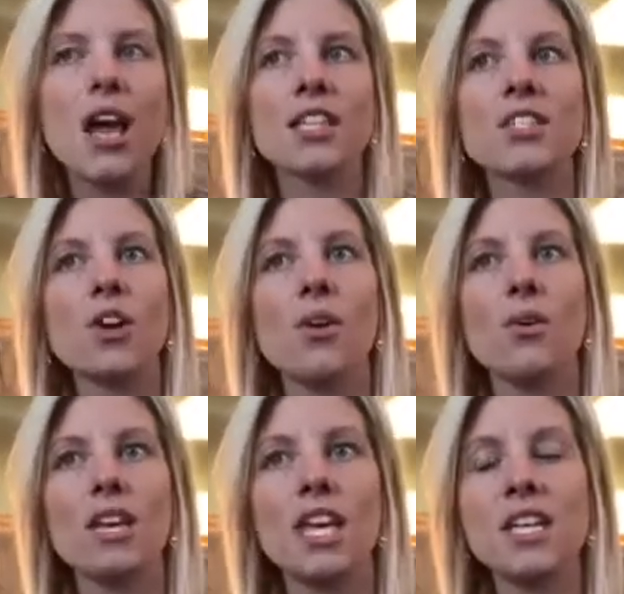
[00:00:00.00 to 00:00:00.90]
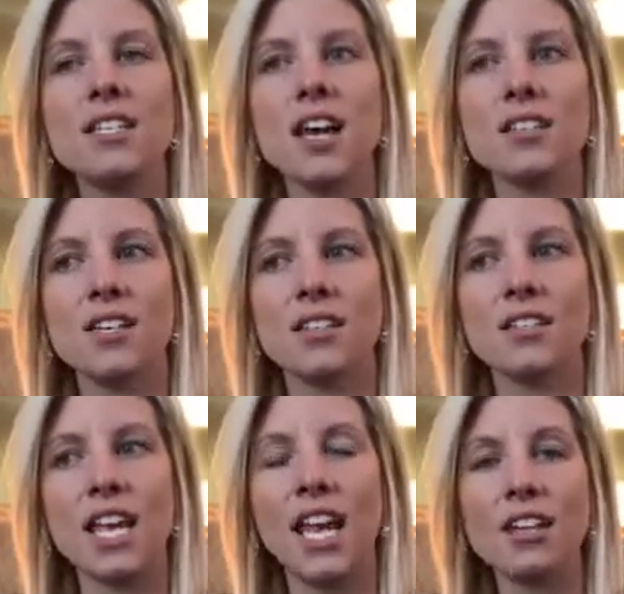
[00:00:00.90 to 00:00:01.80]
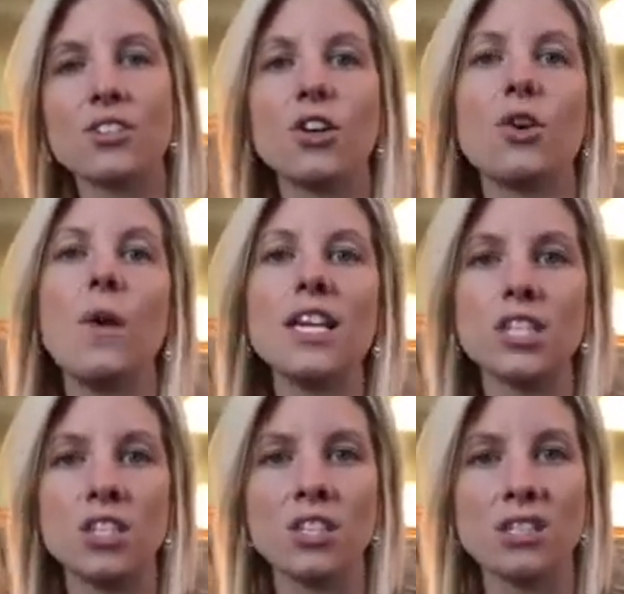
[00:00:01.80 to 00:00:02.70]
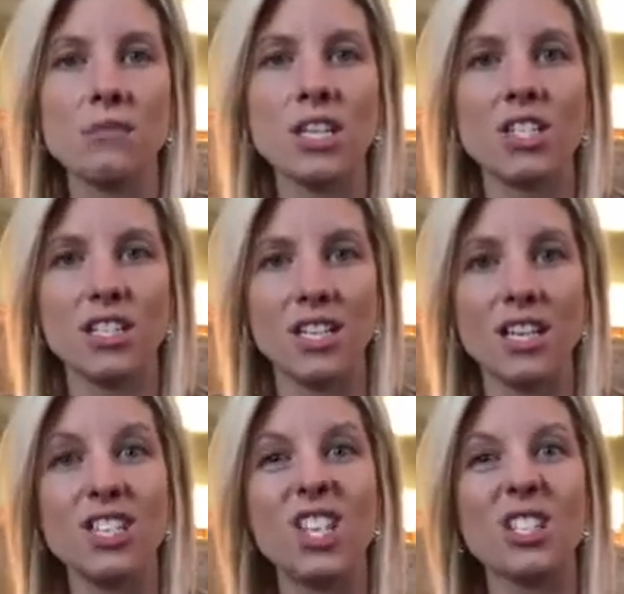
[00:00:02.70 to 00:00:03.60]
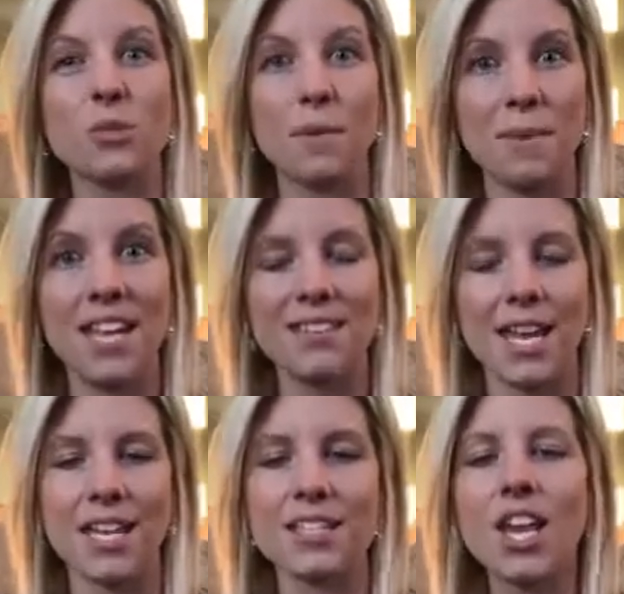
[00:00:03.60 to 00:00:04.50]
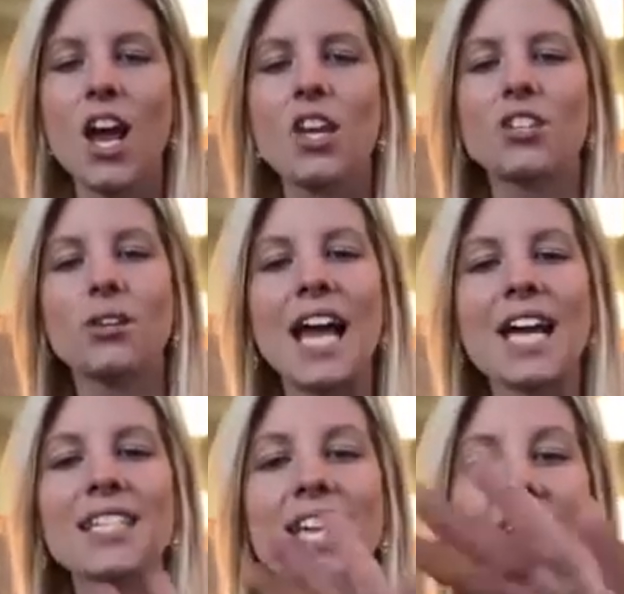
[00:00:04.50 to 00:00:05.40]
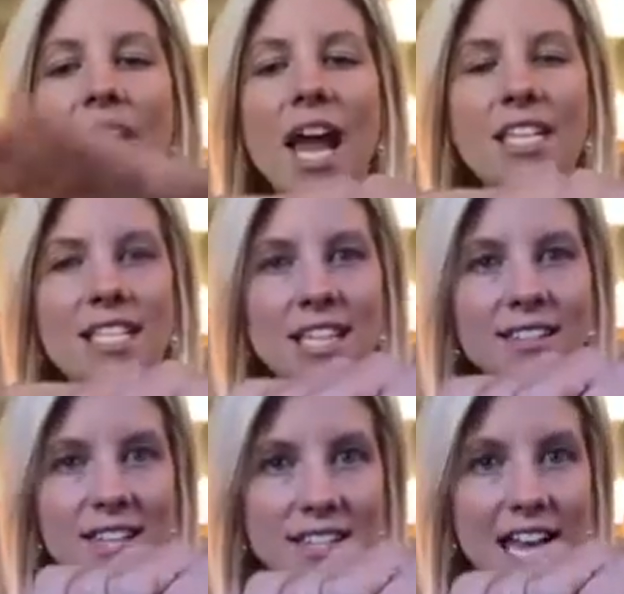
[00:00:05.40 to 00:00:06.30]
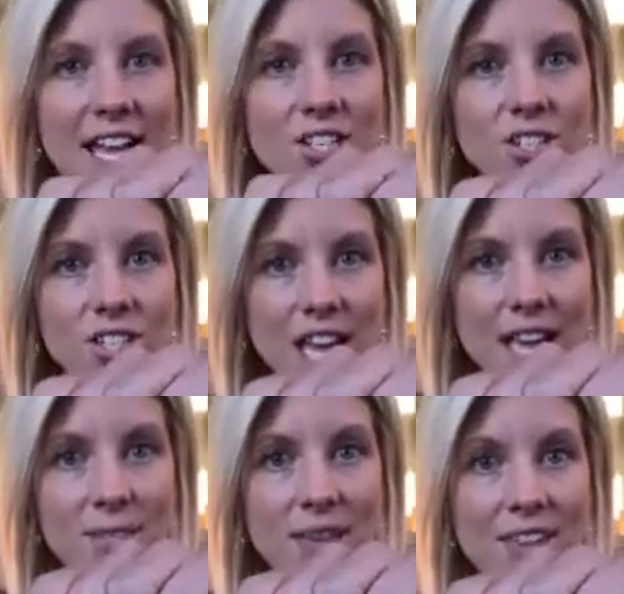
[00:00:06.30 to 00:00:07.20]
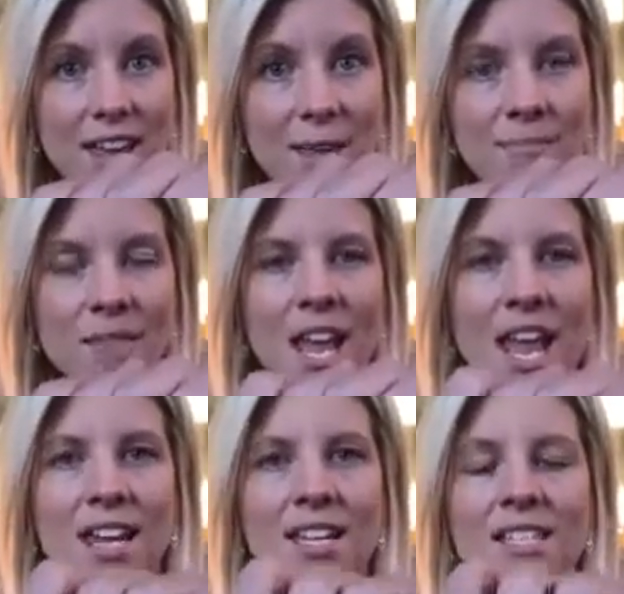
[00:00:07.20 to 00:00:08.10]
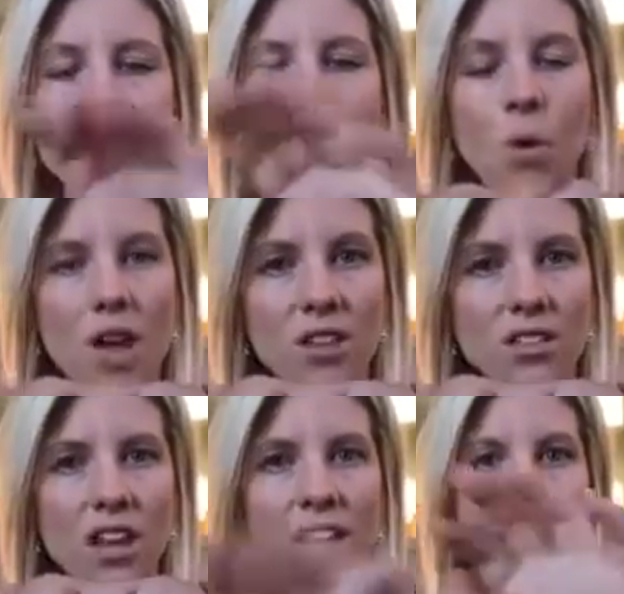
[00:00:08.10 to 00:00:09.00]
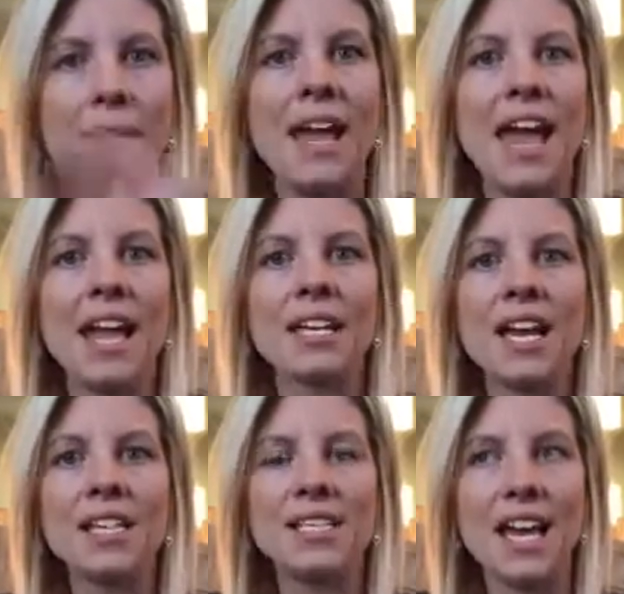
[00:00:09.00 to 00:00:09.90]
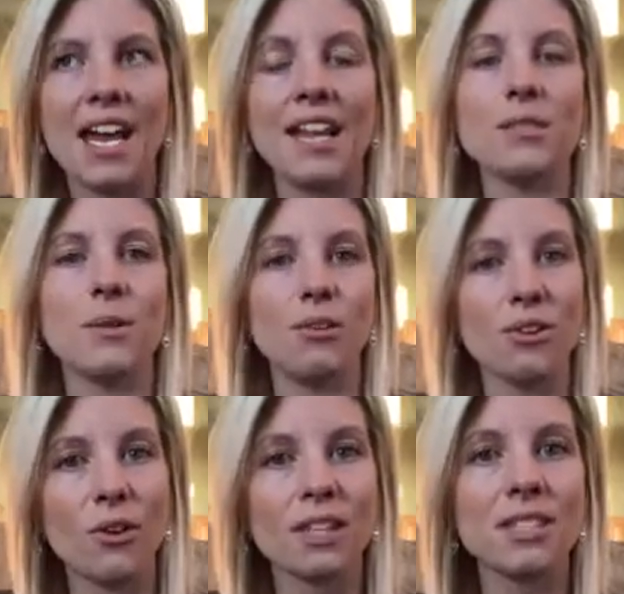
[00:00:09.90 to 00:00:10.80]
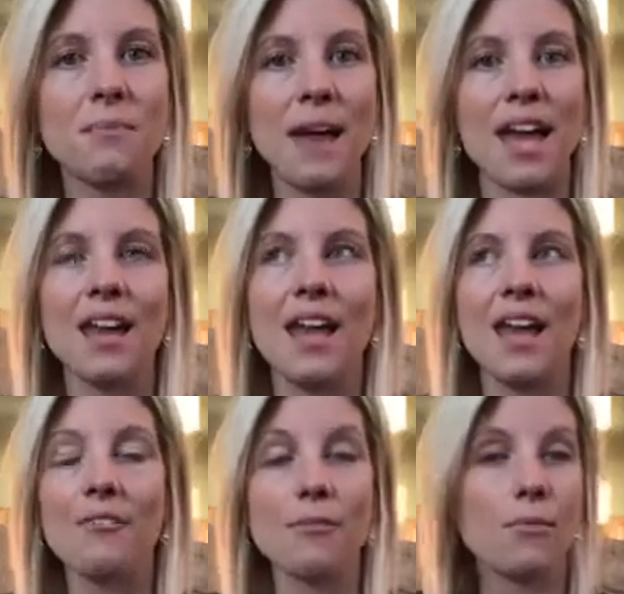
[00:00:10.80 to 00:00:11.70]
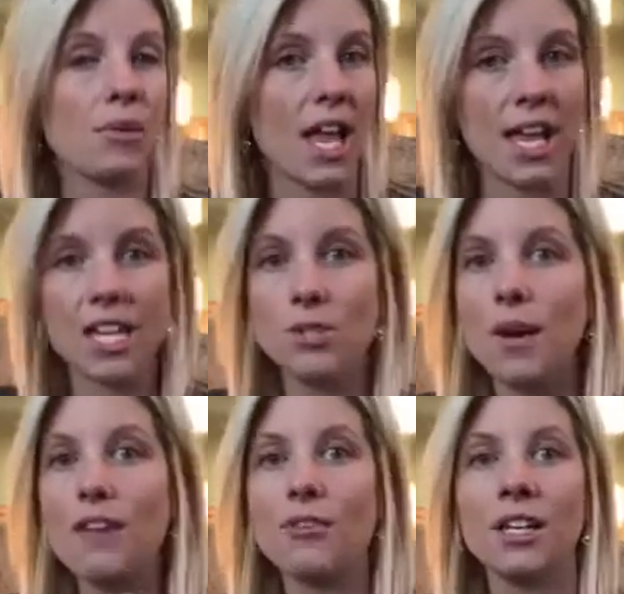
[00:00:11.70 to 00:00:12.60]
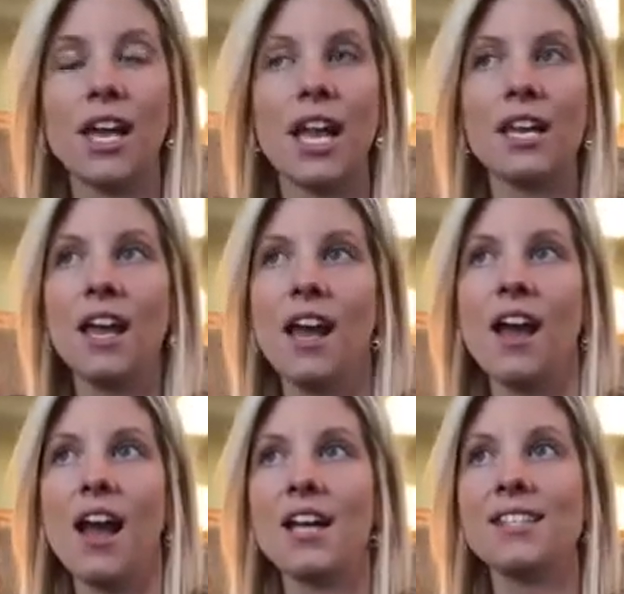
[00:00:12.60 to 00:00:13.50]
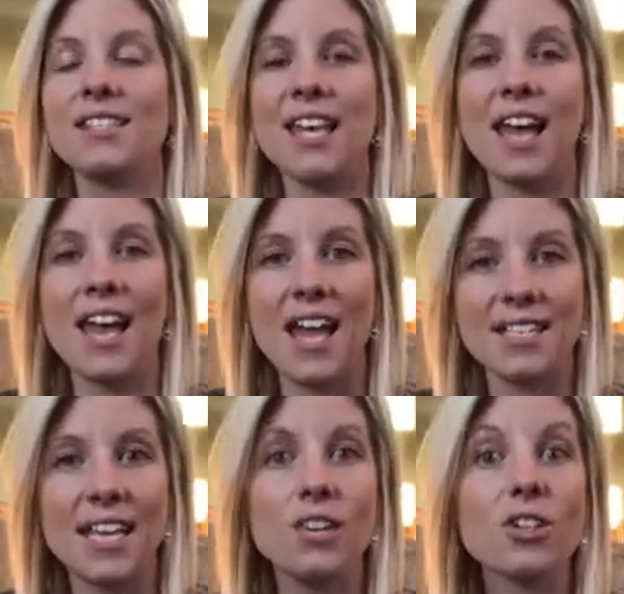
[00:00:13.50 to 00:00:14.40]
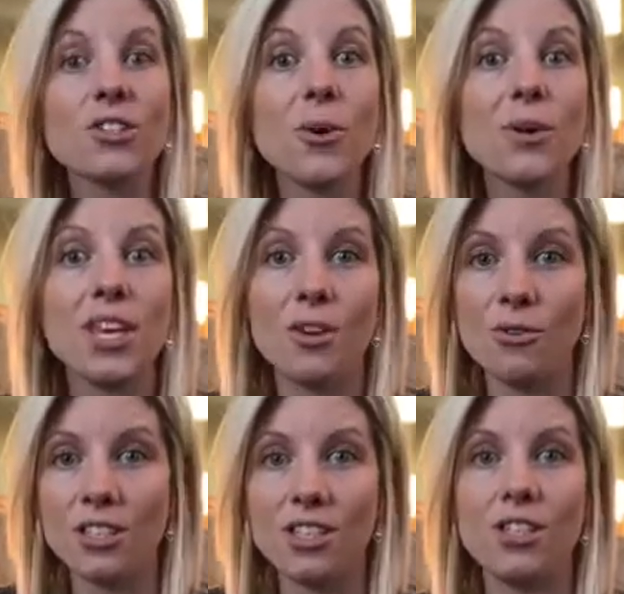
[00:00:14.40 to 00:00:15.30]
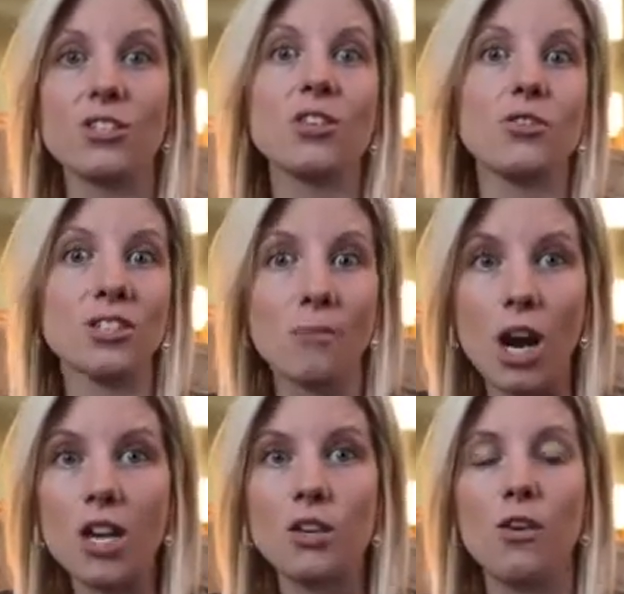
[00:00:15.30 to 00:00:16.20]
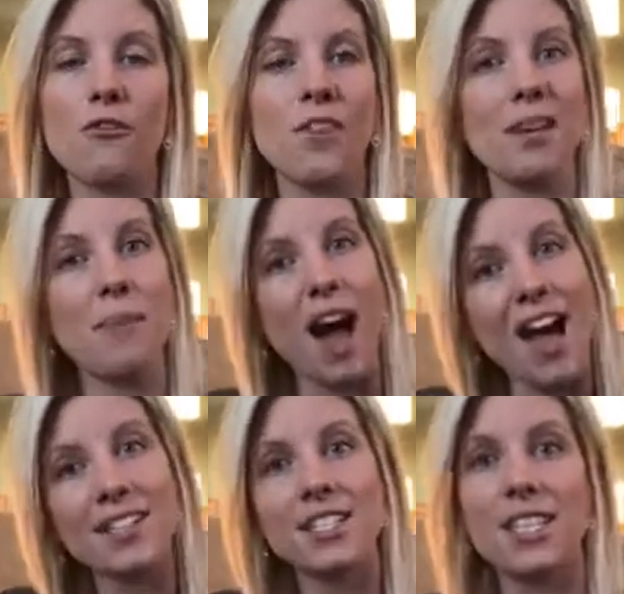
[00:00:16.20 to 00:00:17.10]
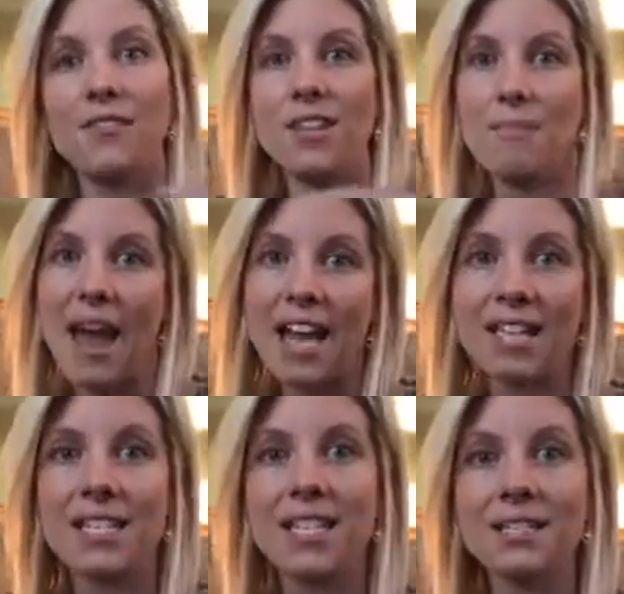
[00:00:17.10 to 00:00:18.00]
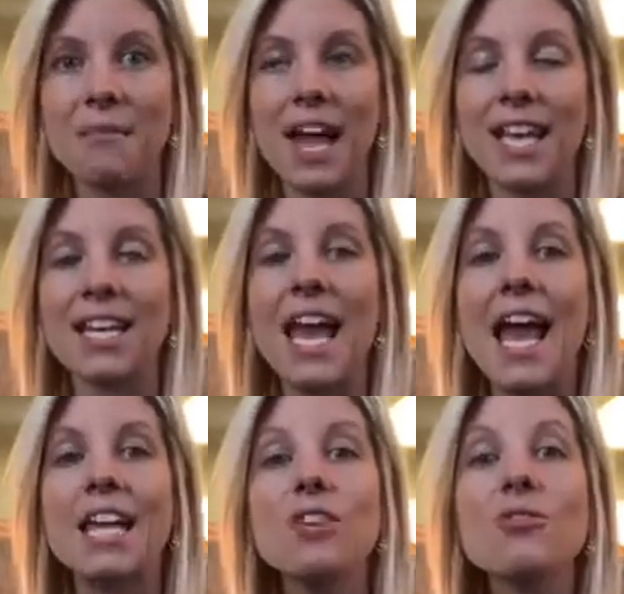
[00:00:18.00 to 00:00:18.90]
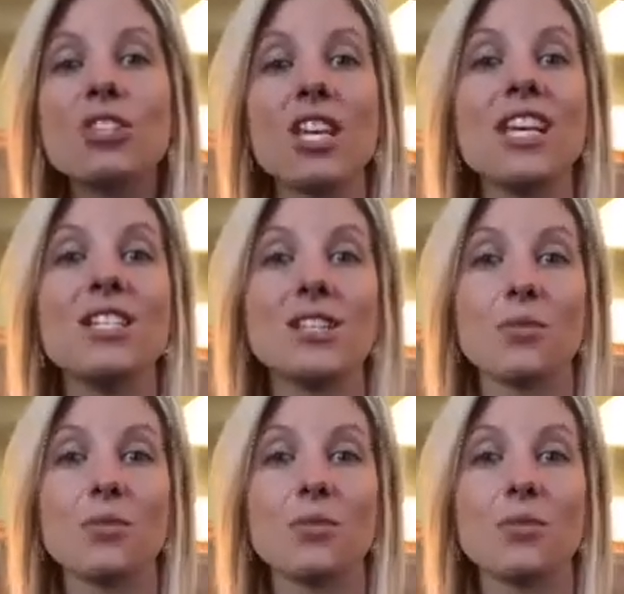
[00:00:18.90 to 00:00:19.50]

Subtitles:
And so he doesn't answer questions as much as he does just repeat things. So last night I did this exercise with him, and I did the oils on him, and I said as we were going to bed, like I do every night, I say, you're so cute, you're so smart, feed positivity back into his mind. And usually he just